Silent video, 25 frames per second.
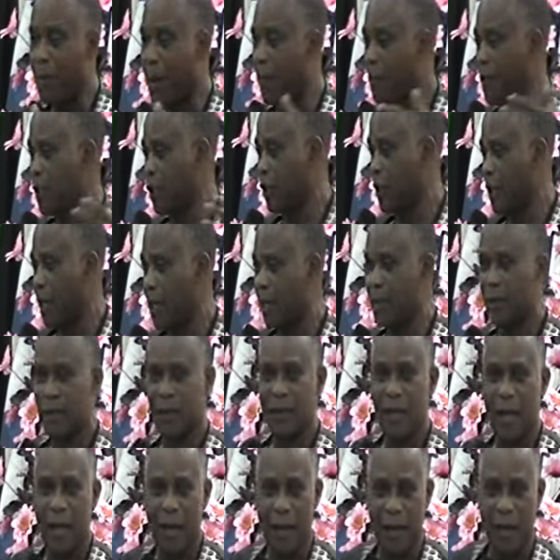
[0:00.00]
my missionaries
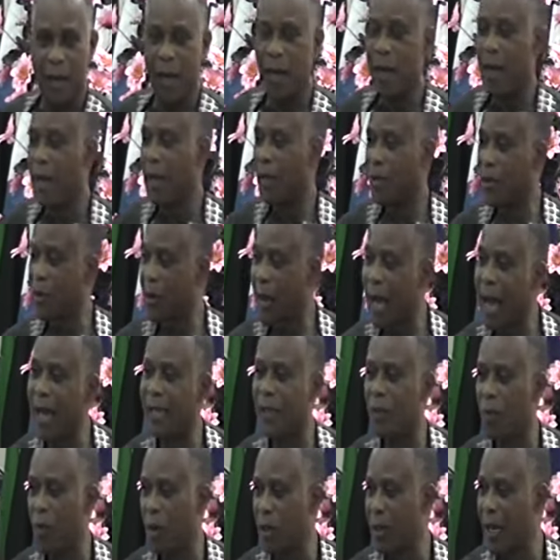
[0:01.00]
are here. You had
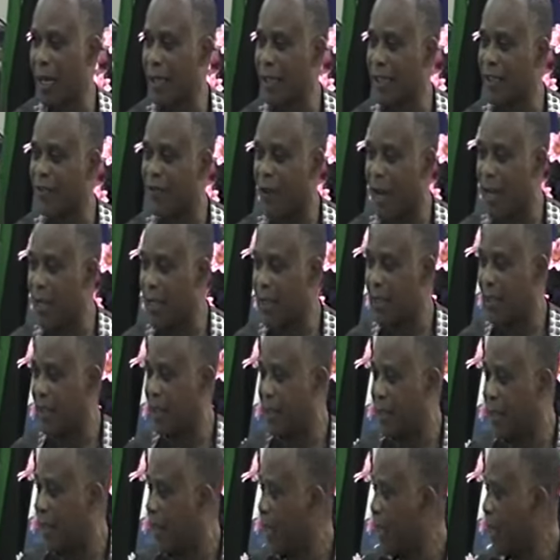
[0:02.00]
the one that testified
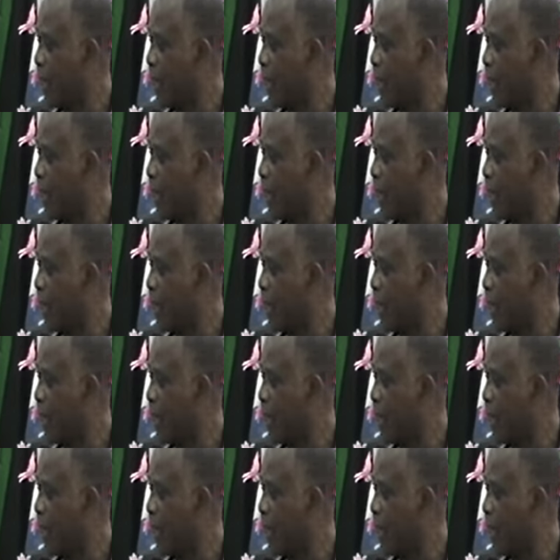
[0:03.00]
yesterday.